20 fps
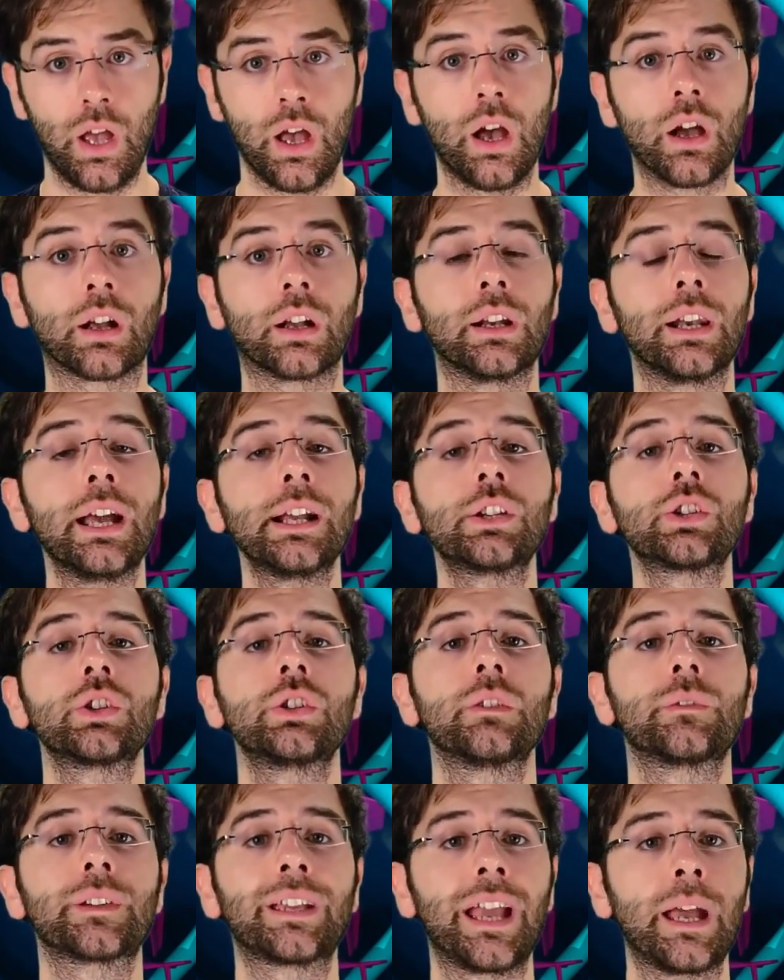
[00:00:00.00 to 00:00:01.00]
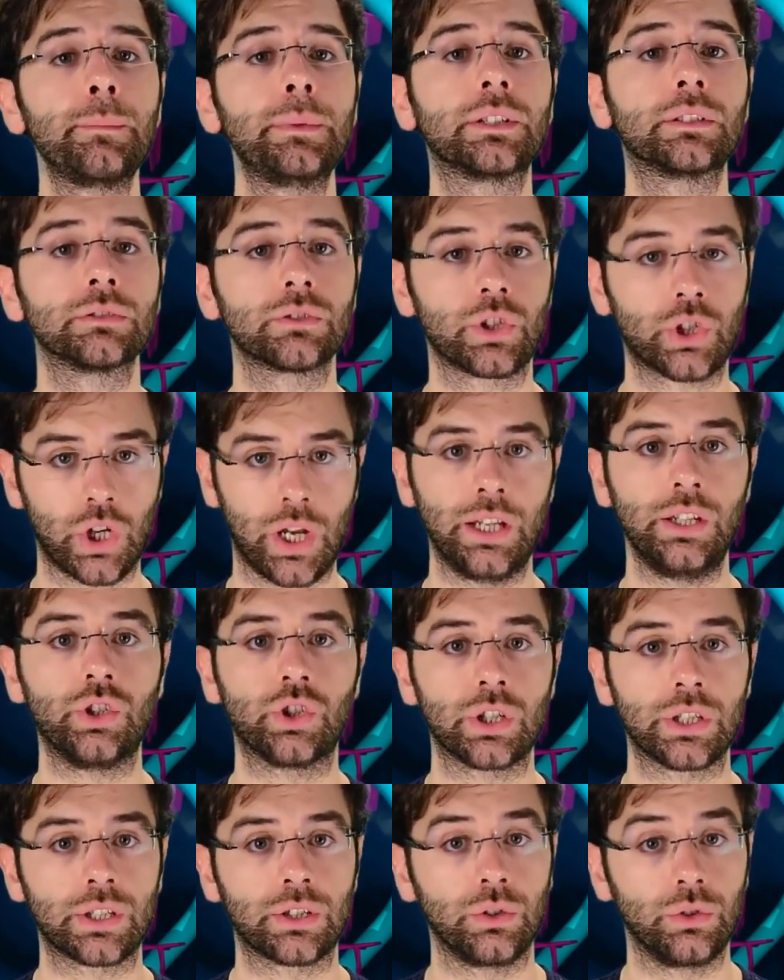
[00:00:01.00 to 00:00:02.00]
a collection of chemical
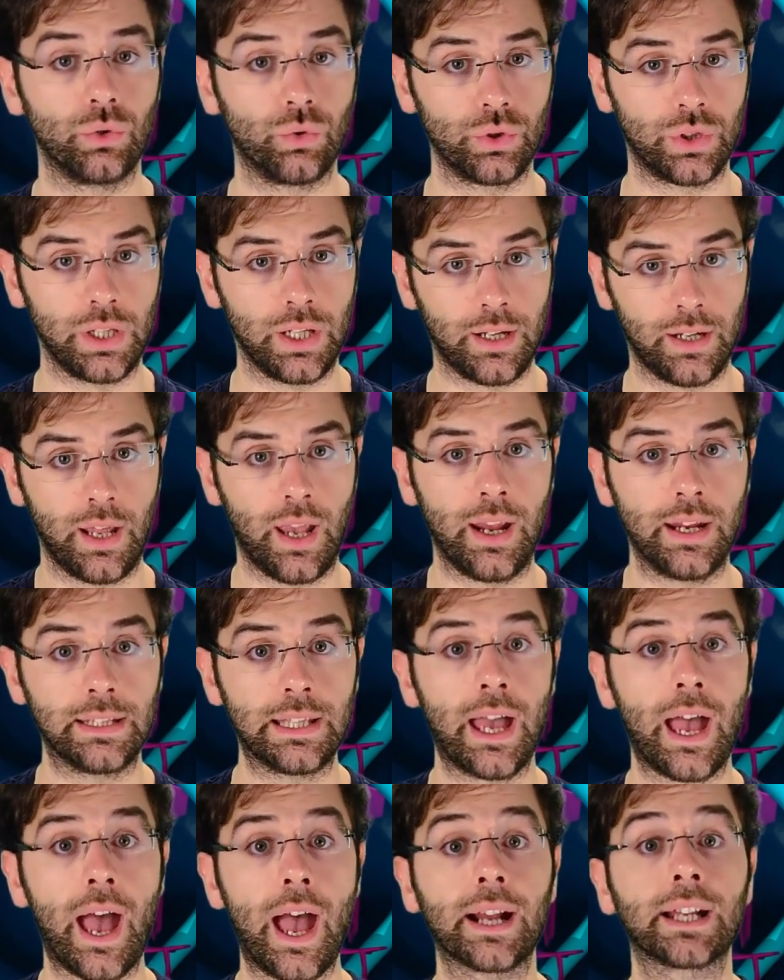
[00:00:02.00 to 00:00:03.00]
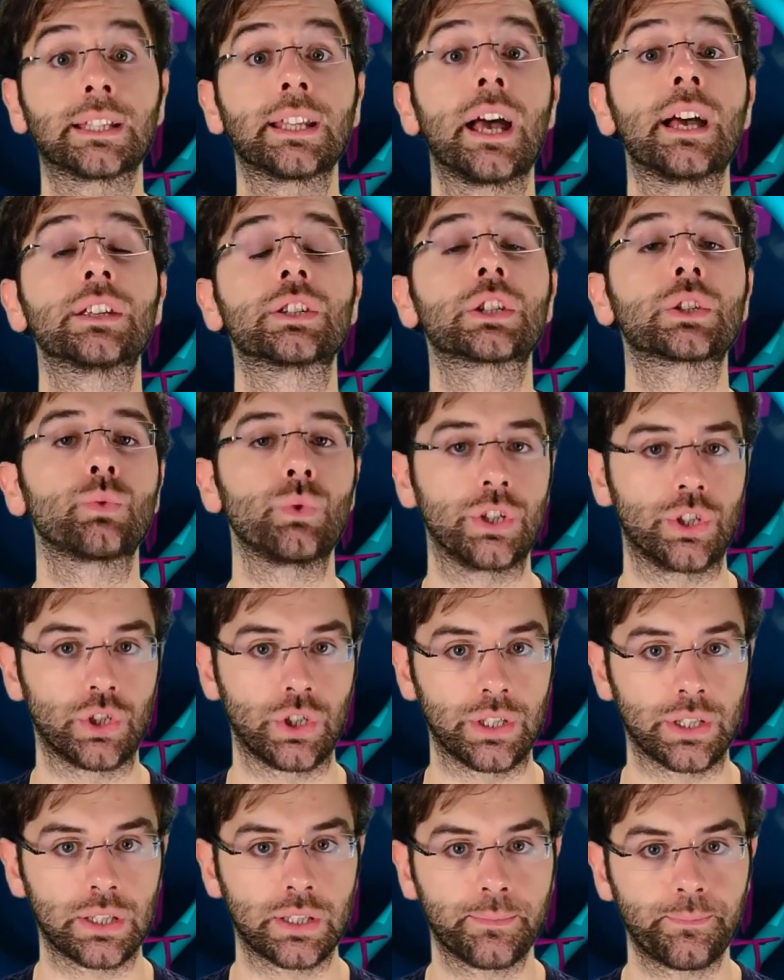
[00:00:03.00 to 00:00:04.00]
changes to your DNA that act as
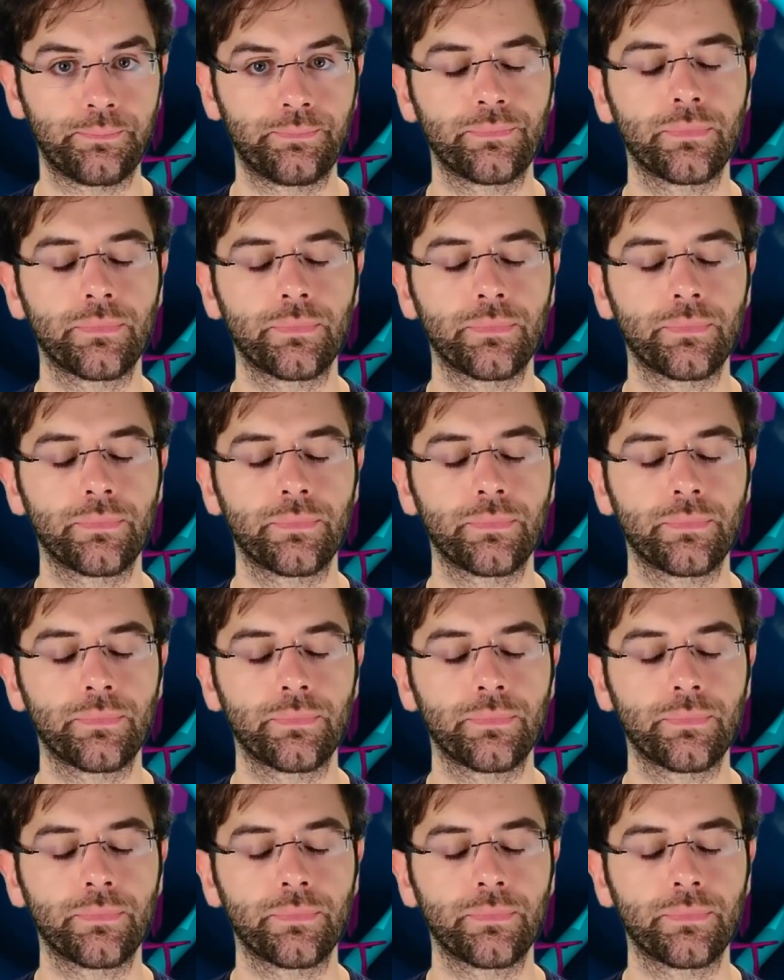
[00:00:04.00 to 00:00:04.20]
switches.